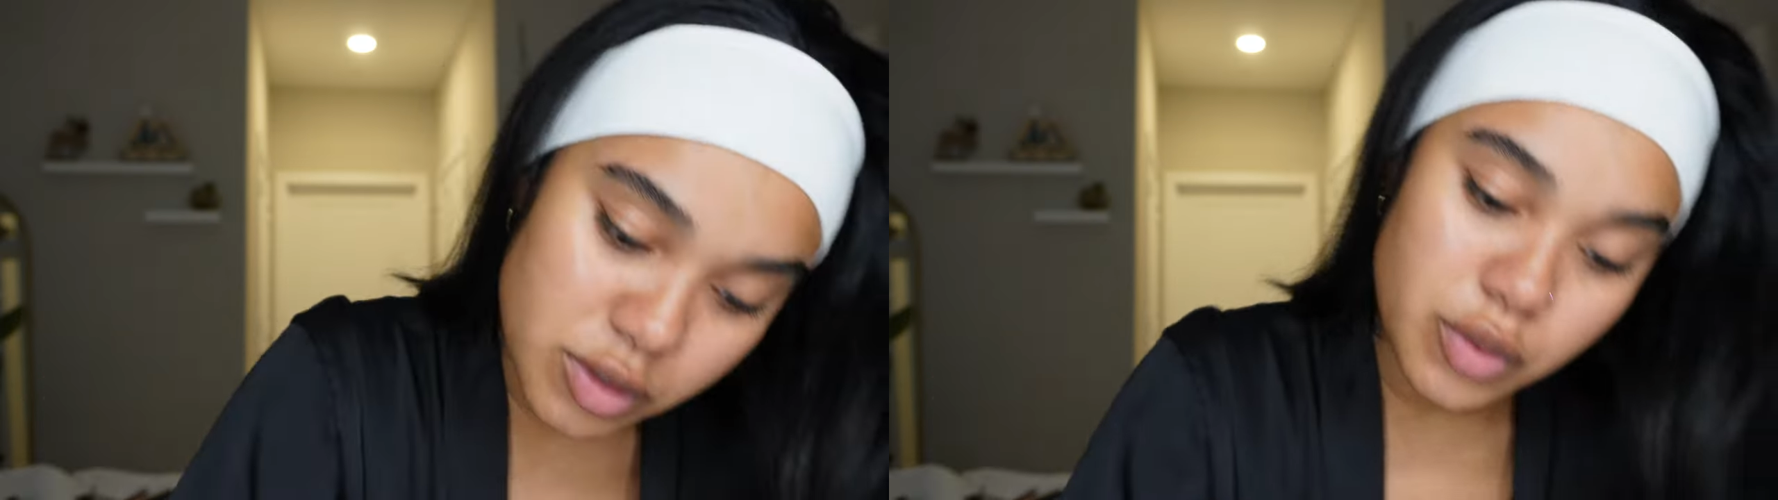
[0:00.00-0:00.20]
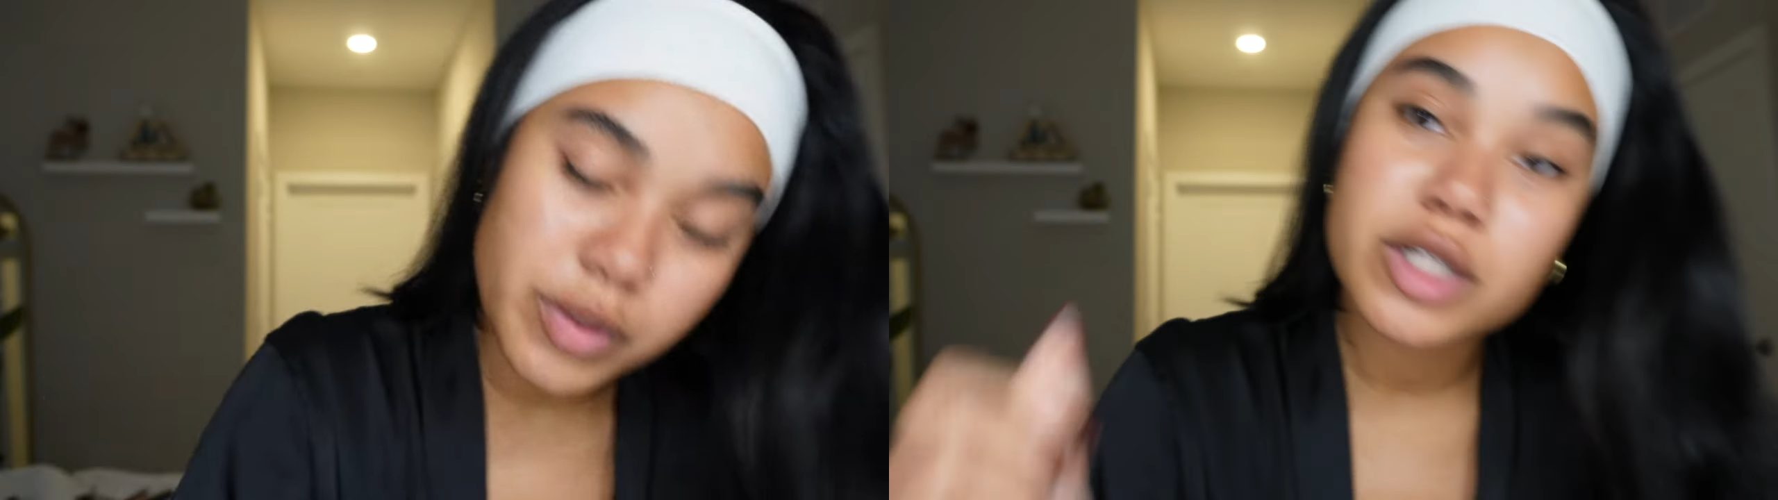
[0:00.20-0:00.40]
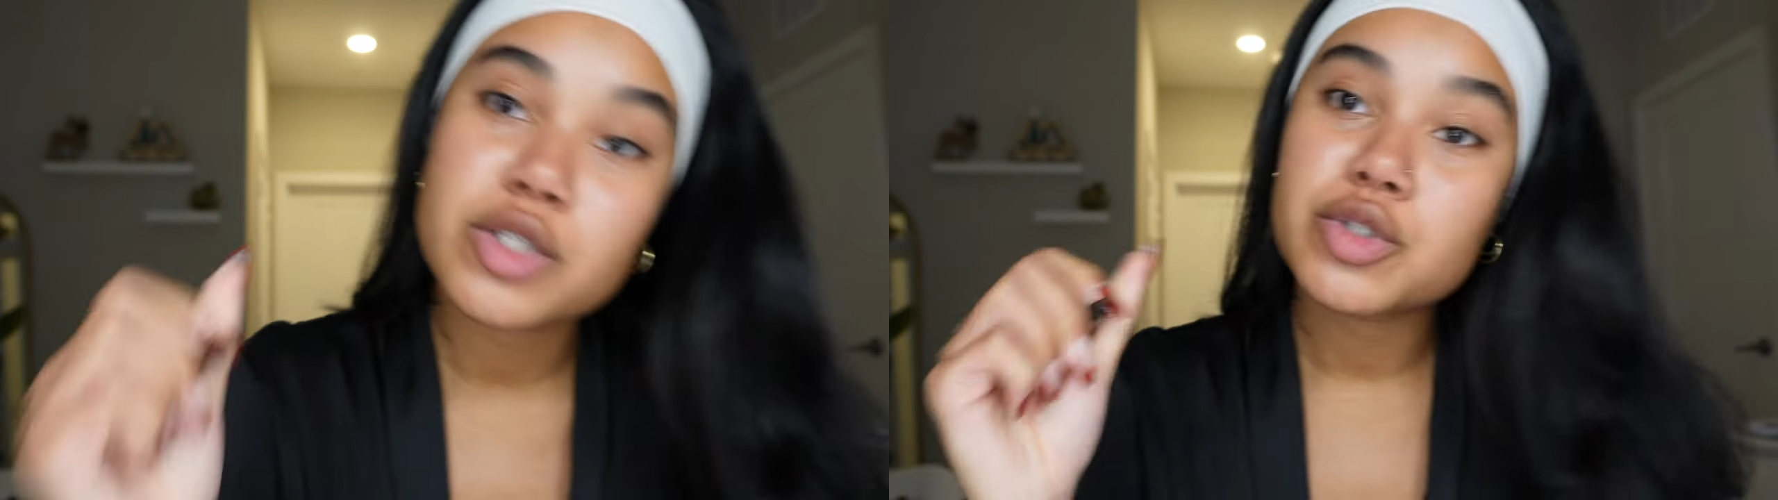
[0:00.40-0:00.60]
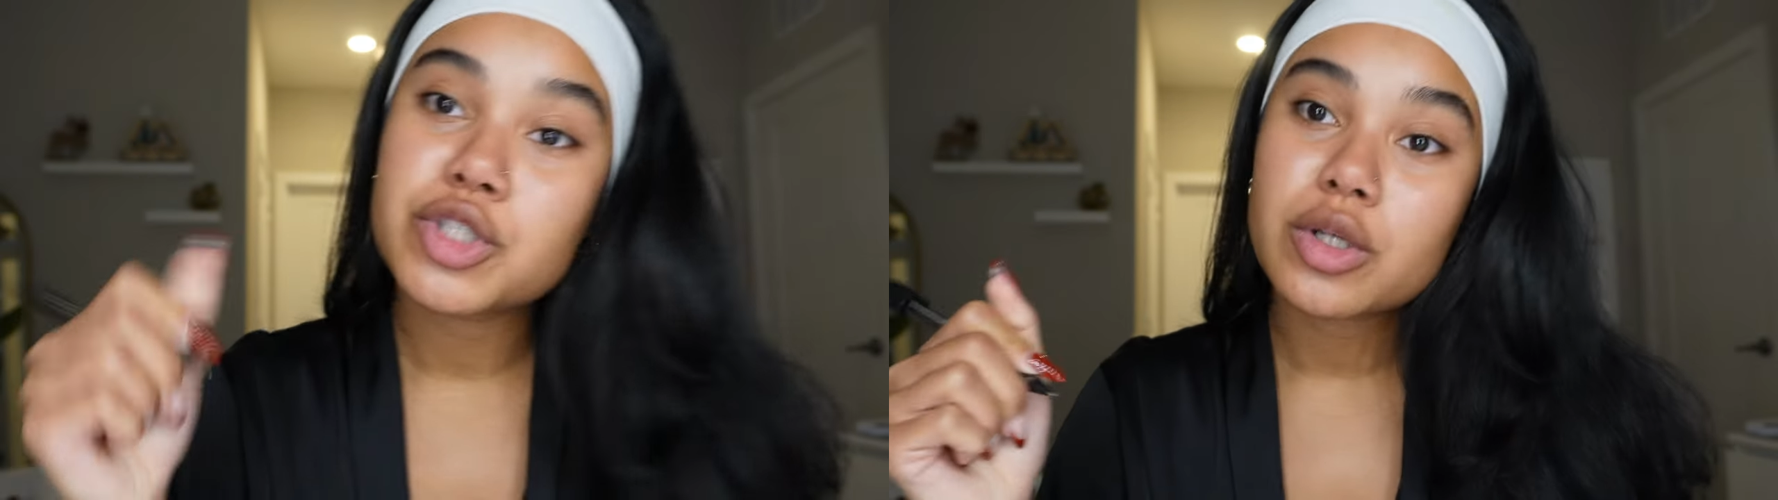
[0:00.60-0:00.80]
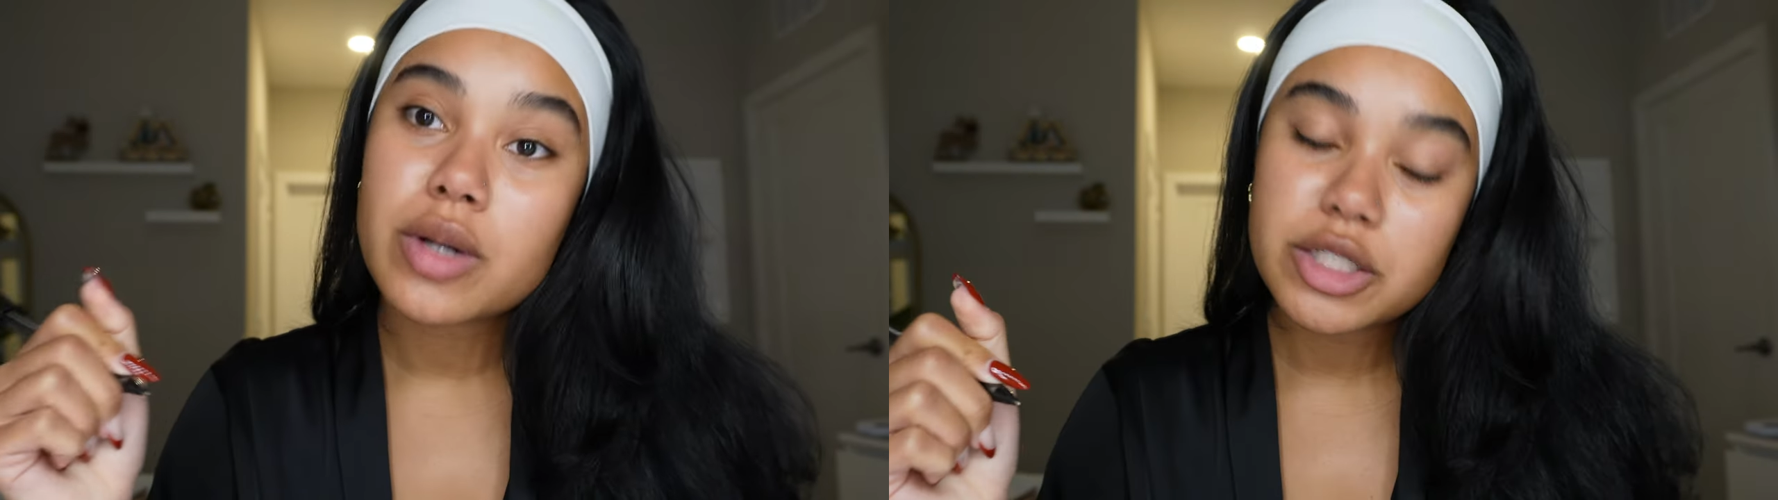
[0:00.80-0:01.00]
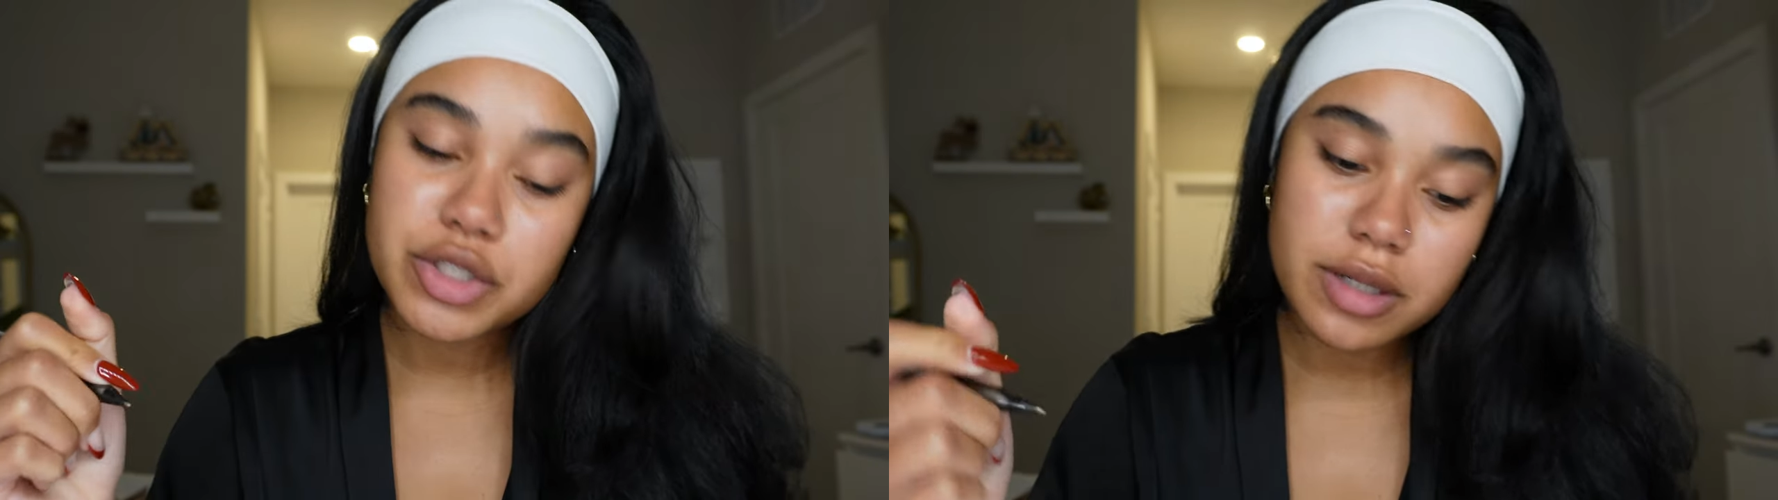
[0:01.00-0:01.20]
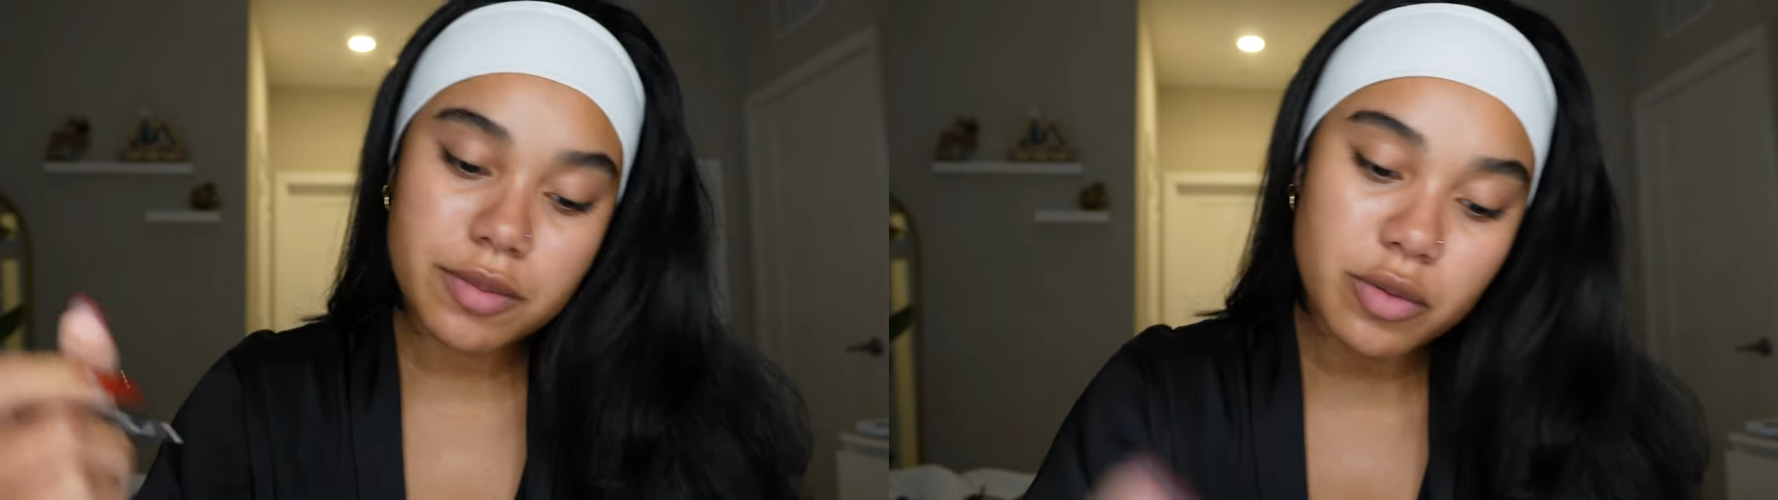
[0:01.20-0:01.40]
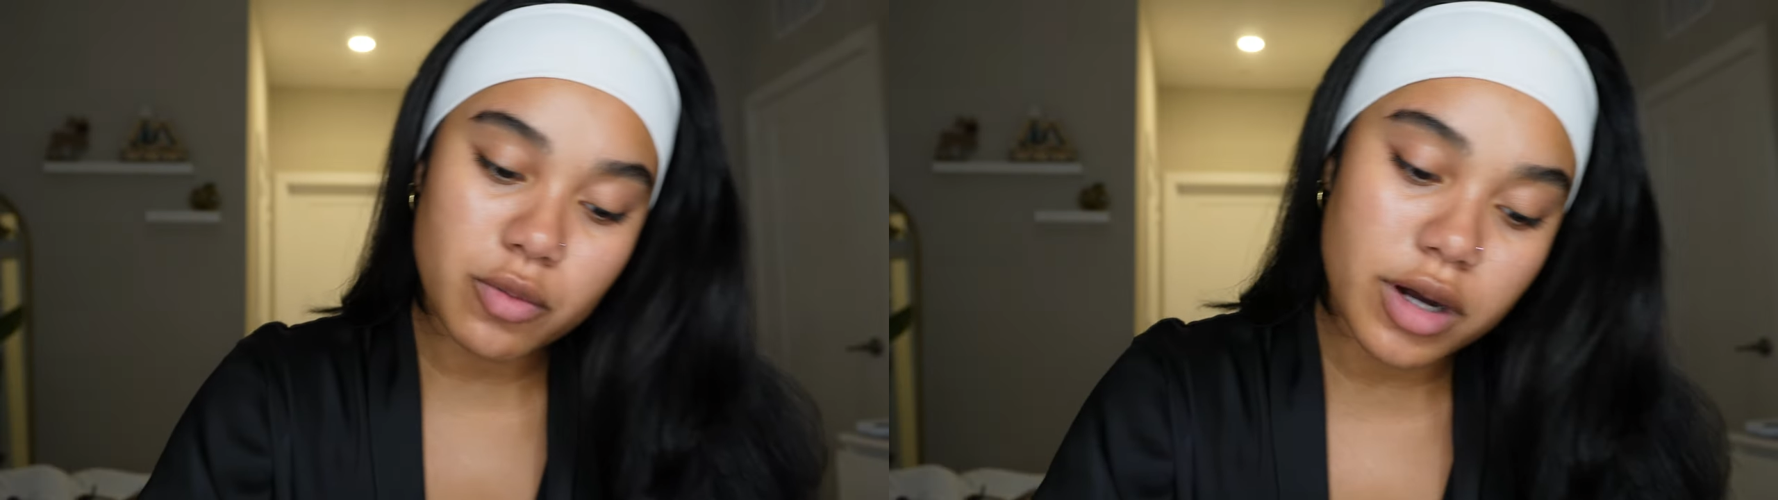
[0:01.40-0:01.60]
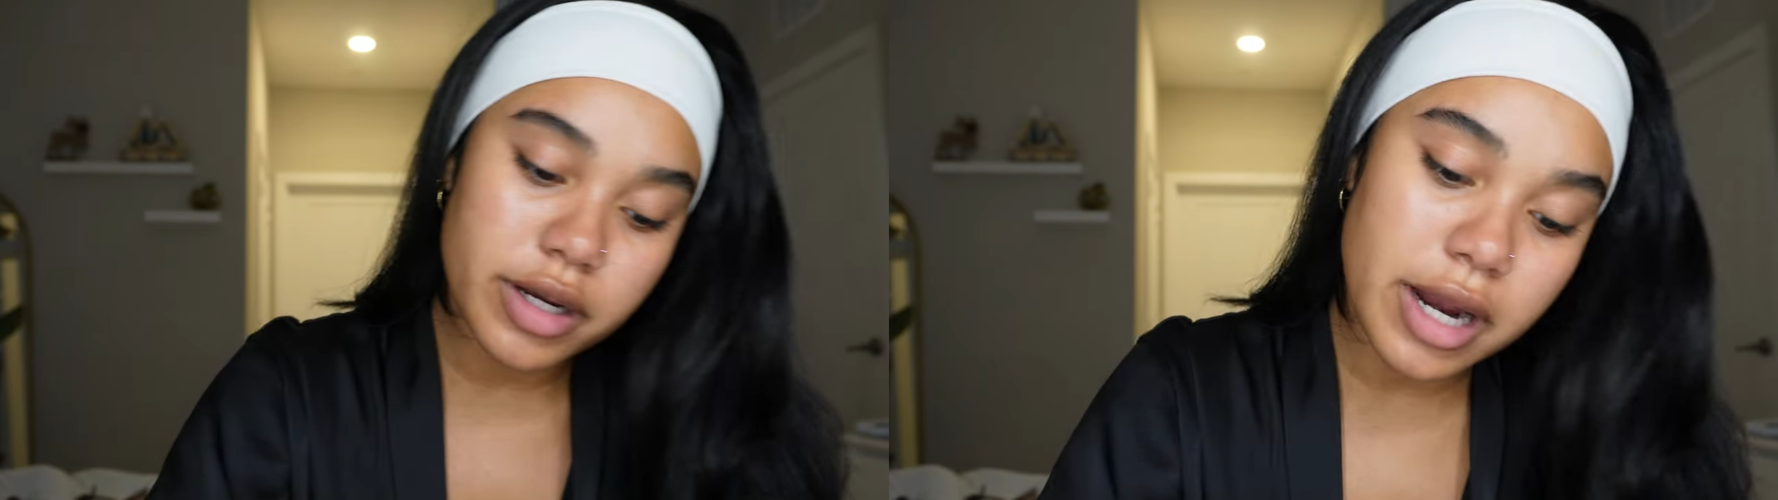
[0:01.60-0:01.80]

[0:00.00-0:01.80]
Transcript: So we're gonna do journal entry #1,